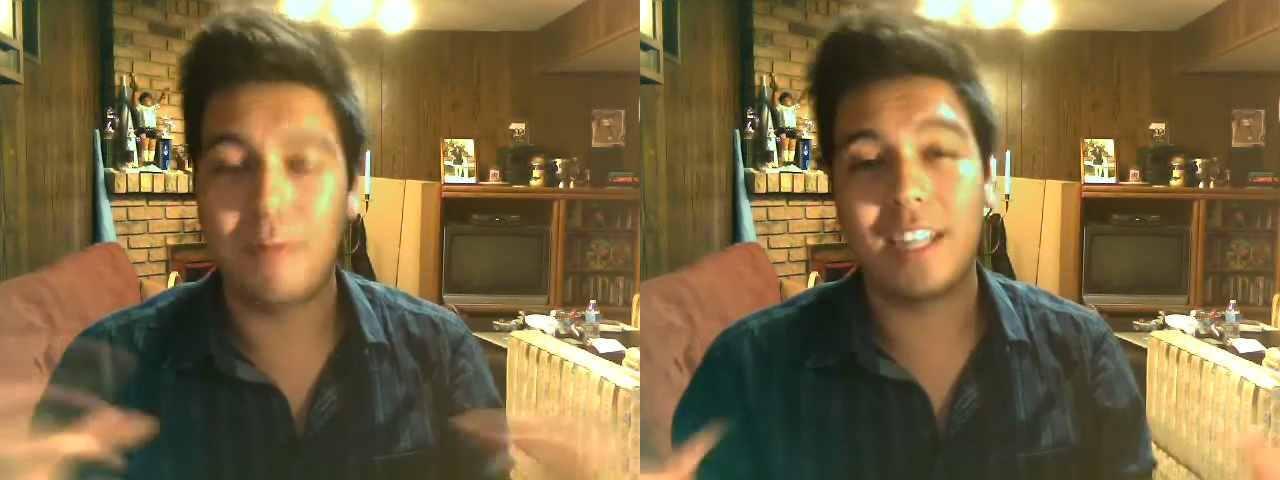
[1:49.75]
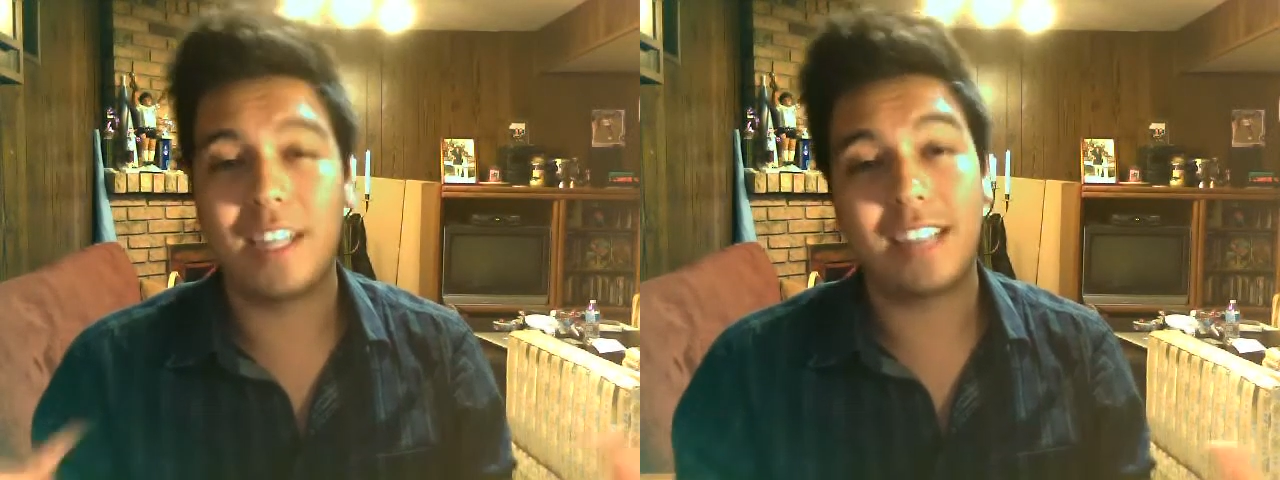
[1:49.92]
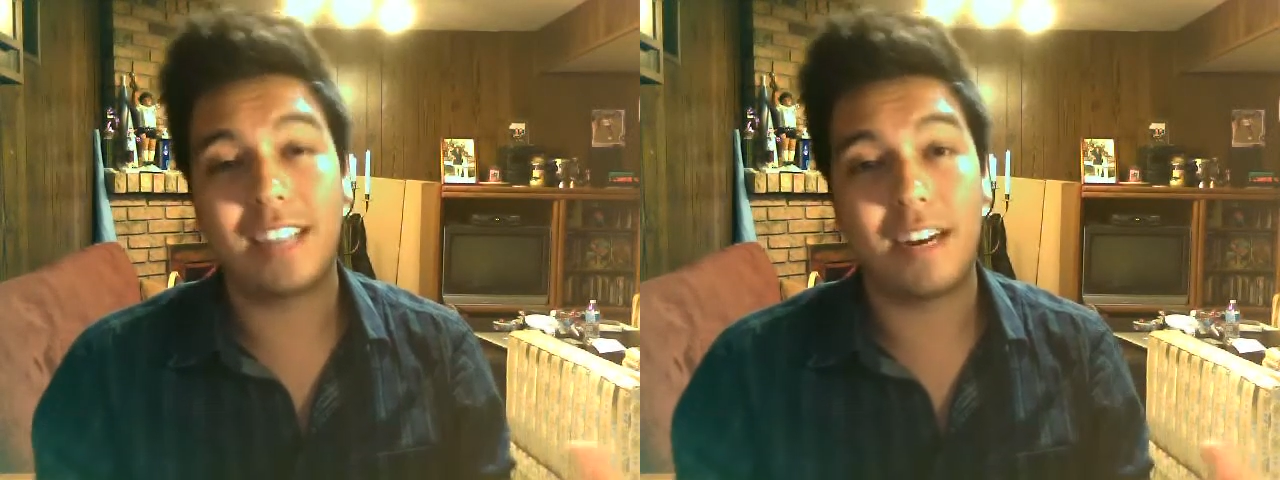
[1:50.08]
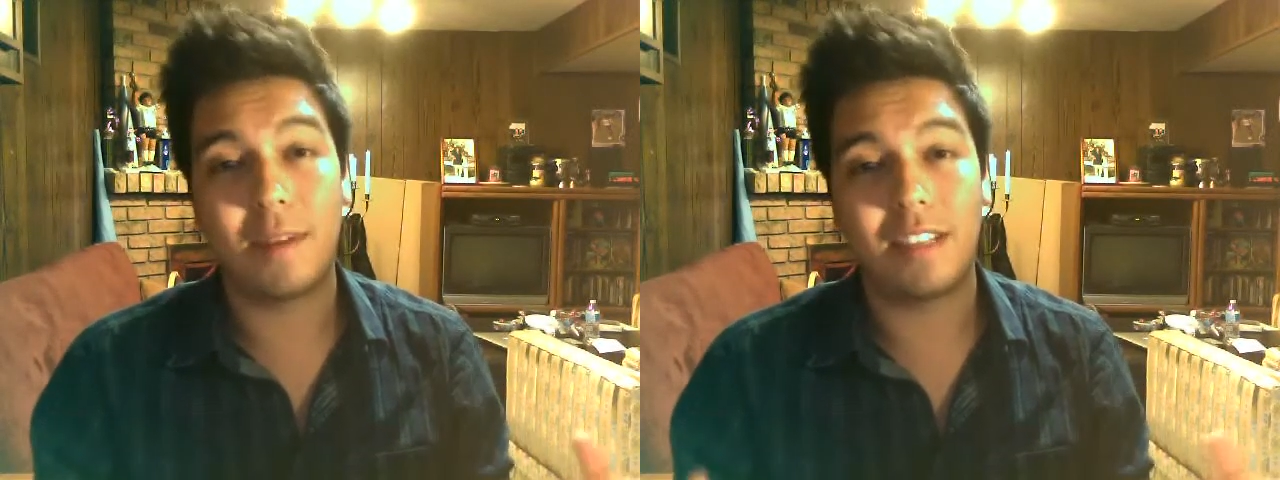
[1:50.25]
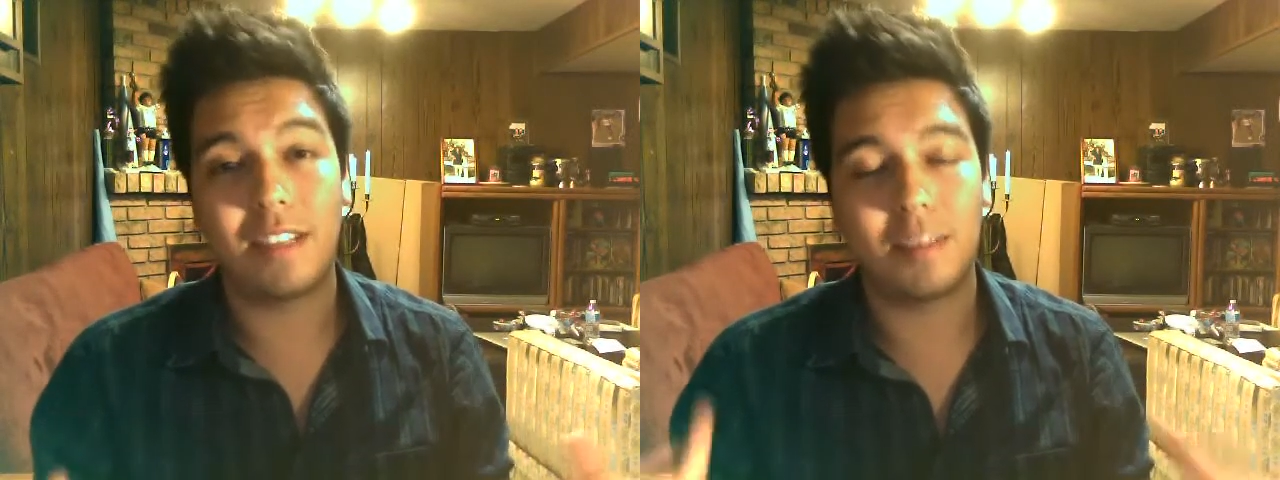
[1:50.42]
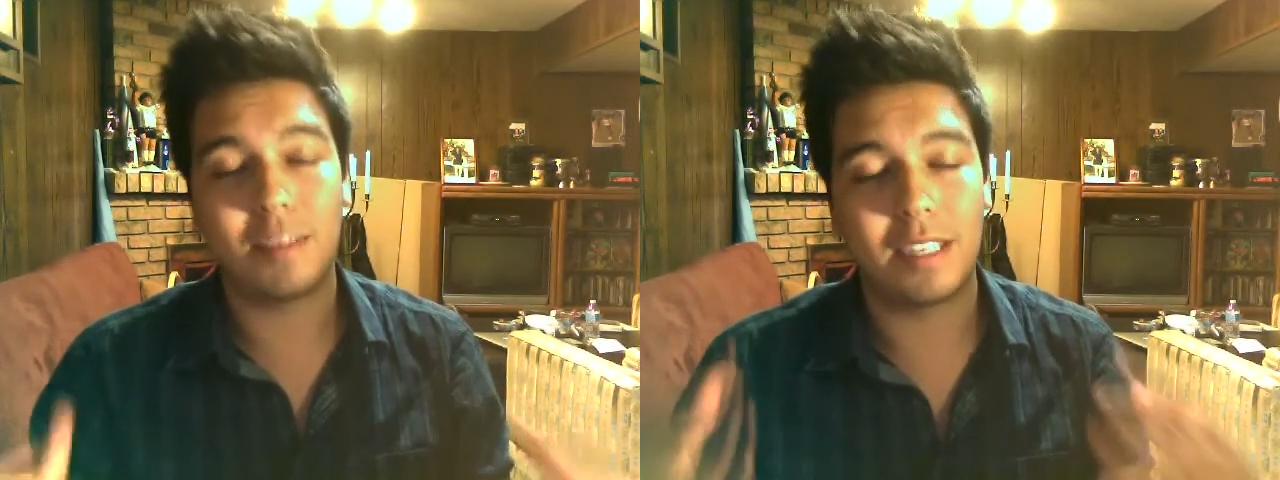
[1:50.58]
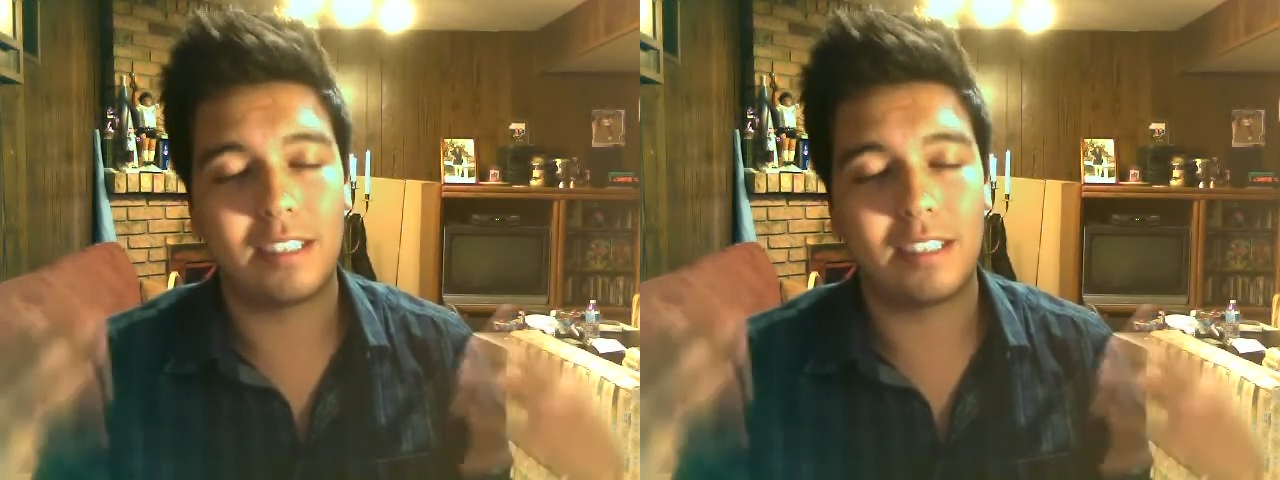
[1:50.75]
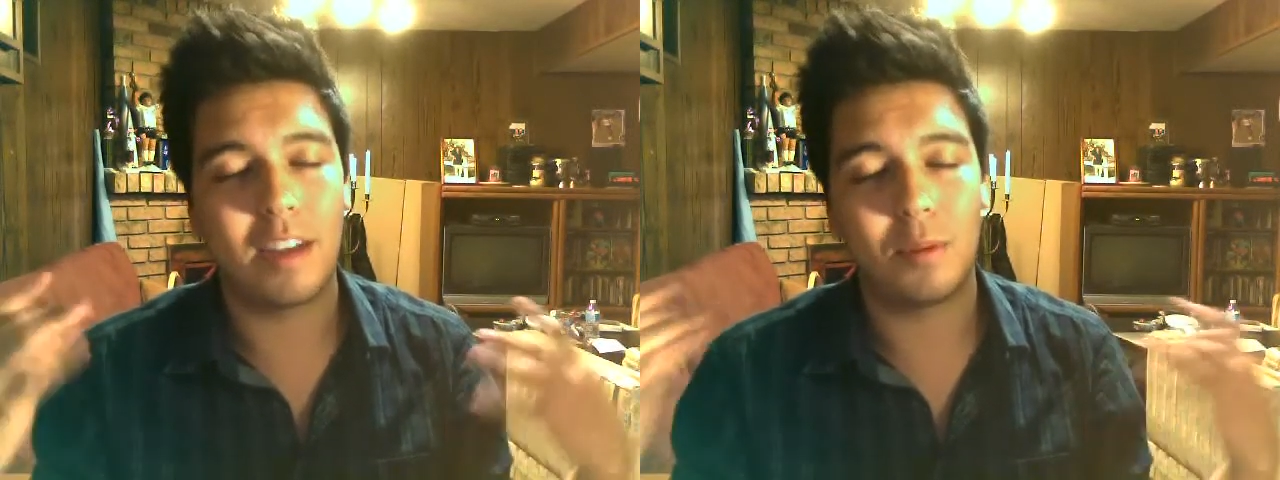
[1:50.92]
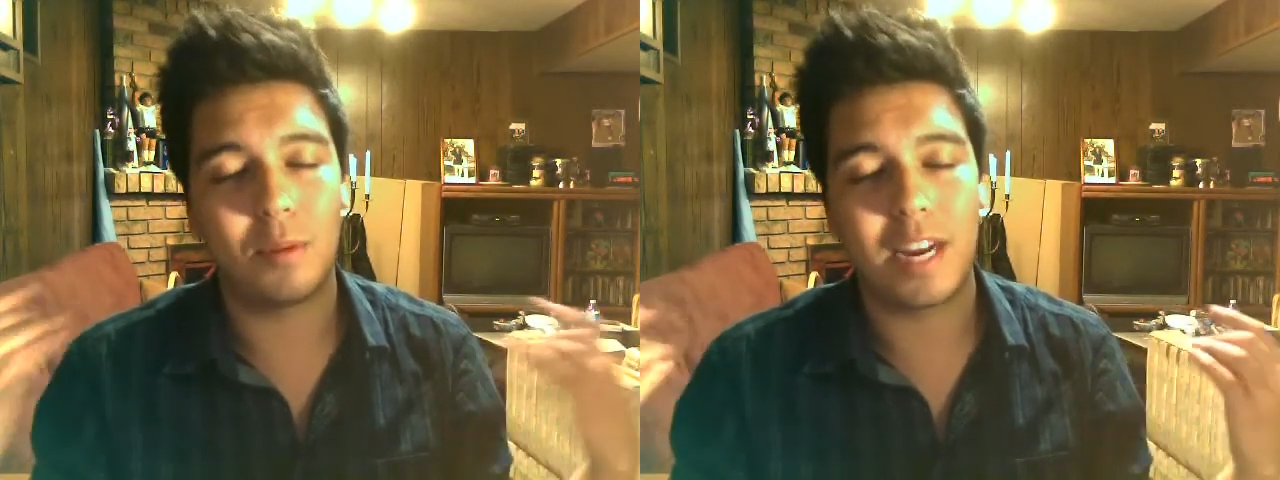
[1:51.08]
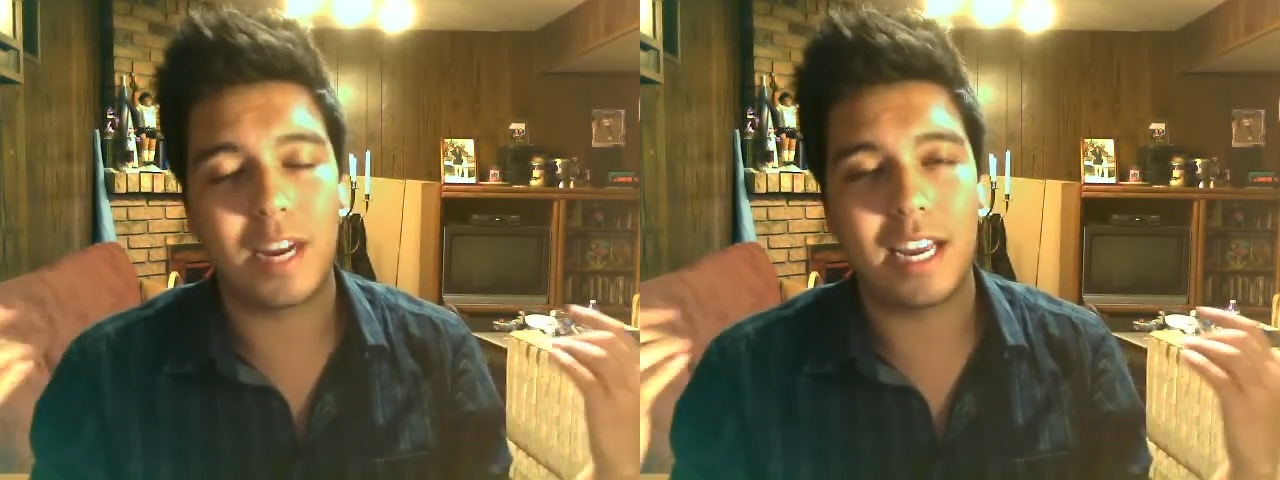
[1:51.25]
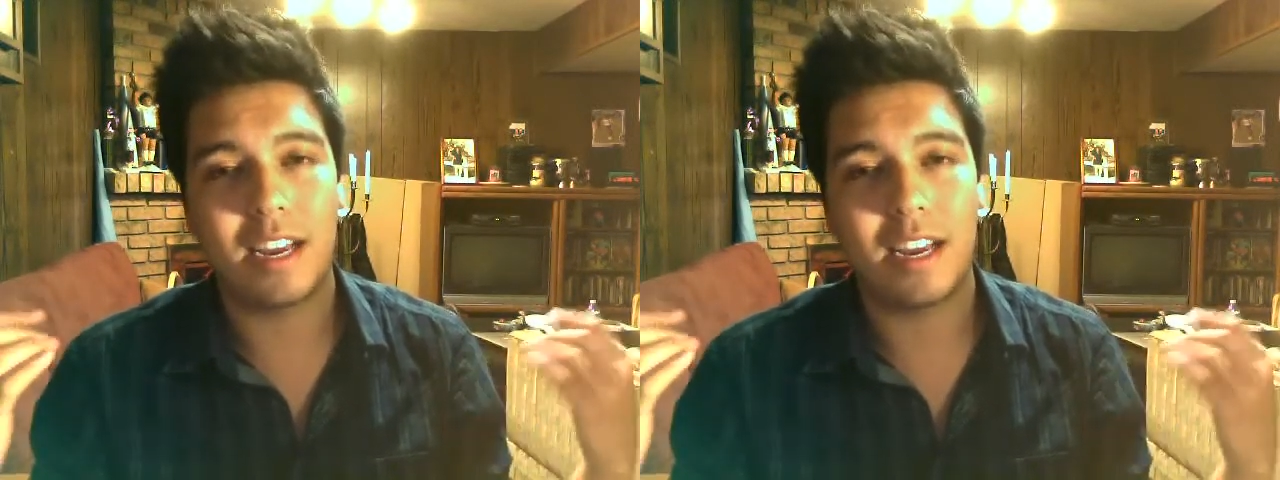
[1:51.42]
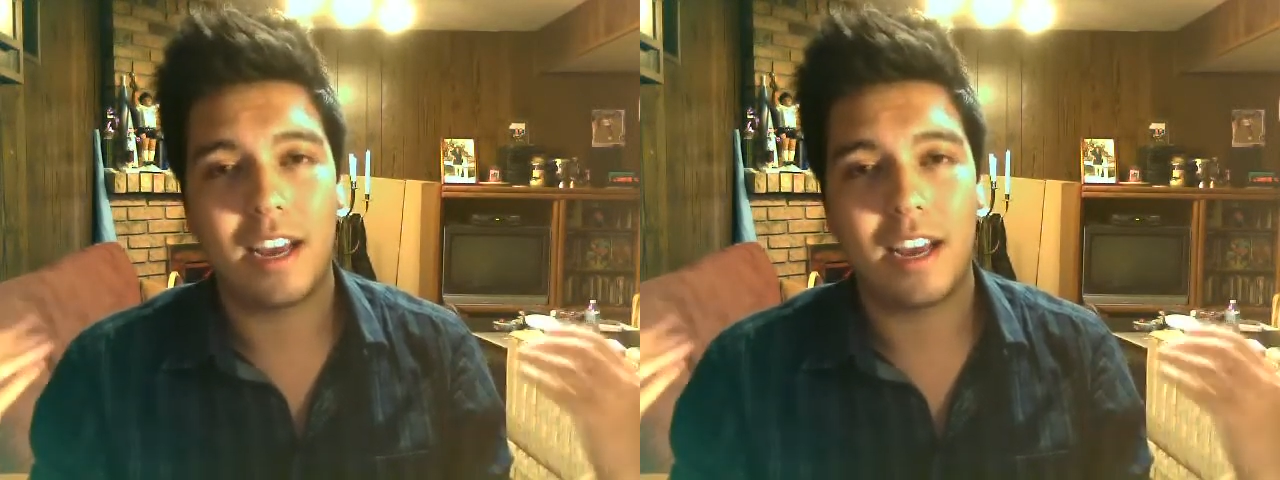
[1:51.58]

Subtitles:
really excited about this because the top 20,